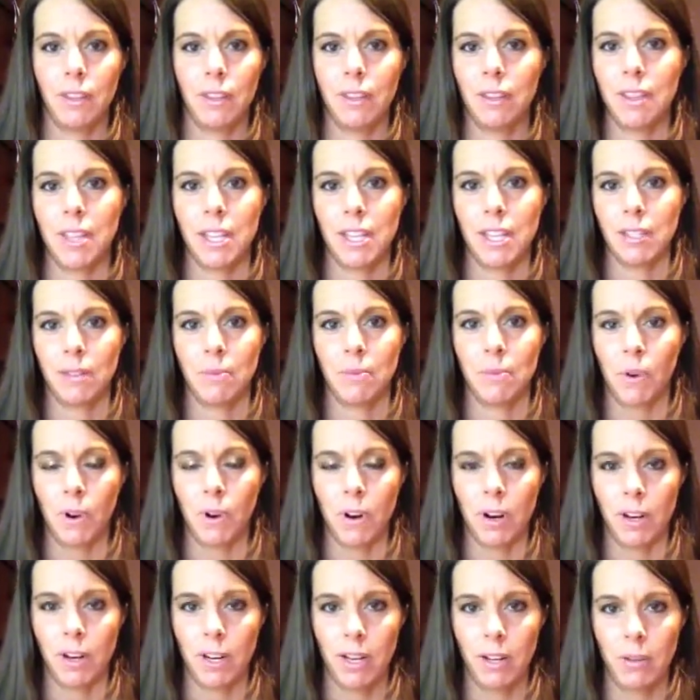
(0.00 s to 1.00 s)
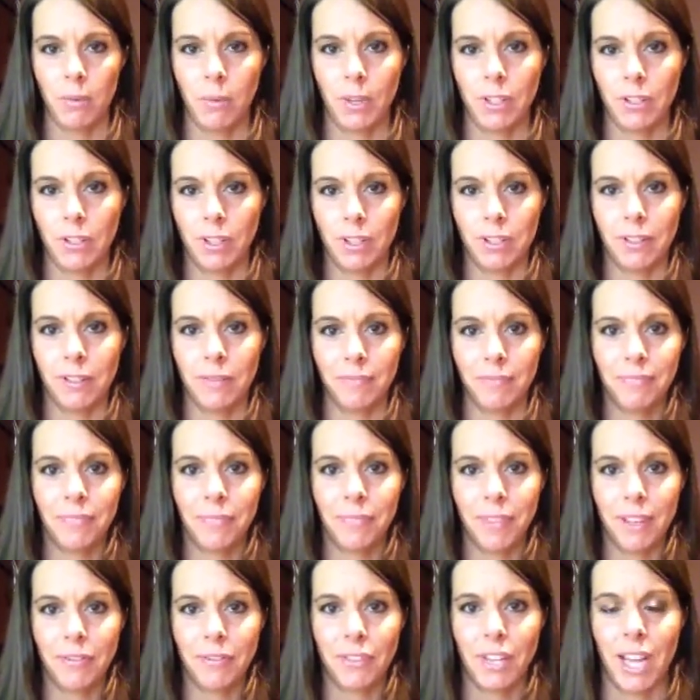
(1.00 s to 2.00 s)
this sport, which is
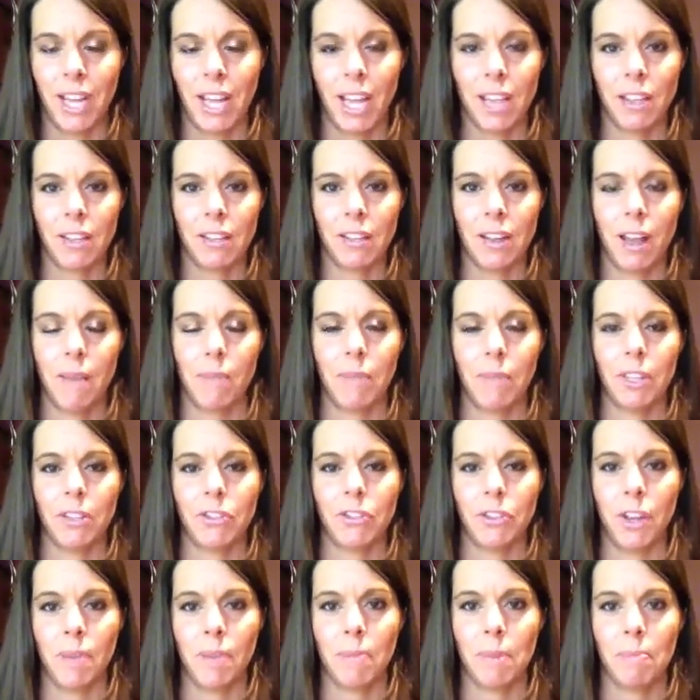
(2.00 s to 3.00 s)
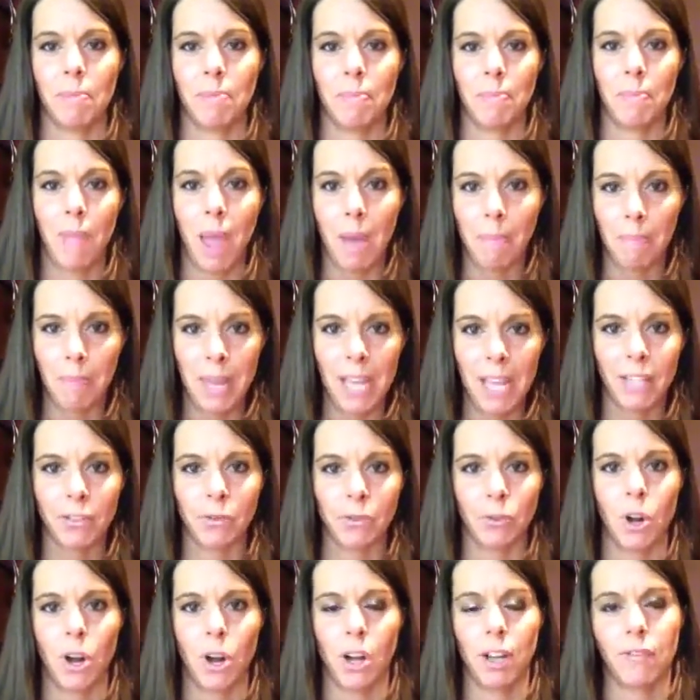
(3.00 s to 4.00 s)
lifting and the time in the gym and being
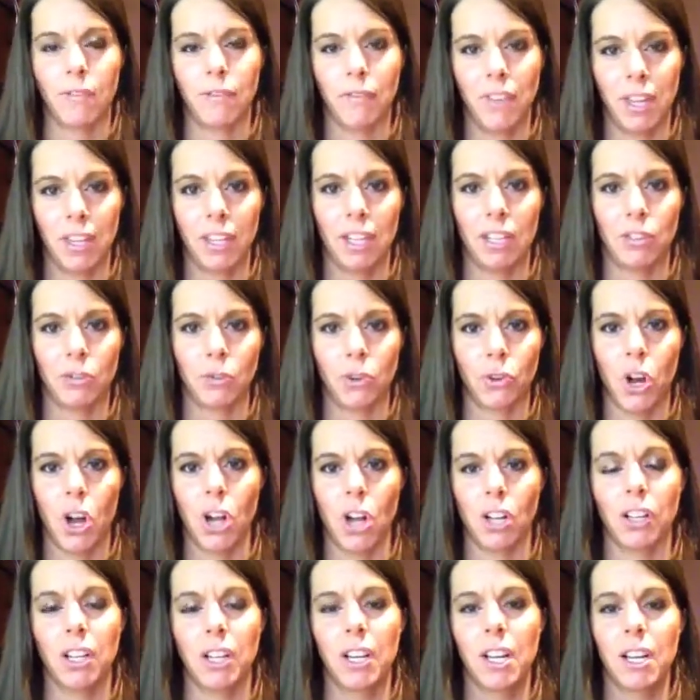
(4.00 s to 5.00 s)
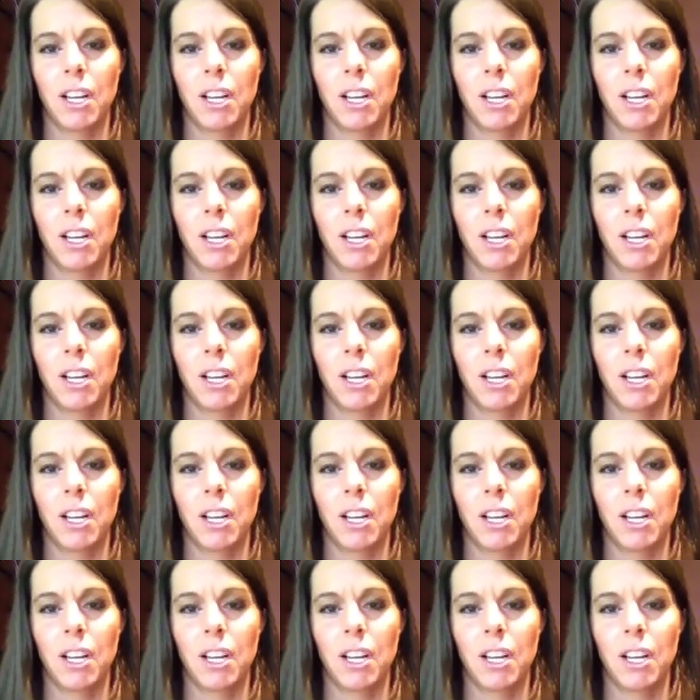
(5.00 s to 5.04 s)
strong and feeling strong,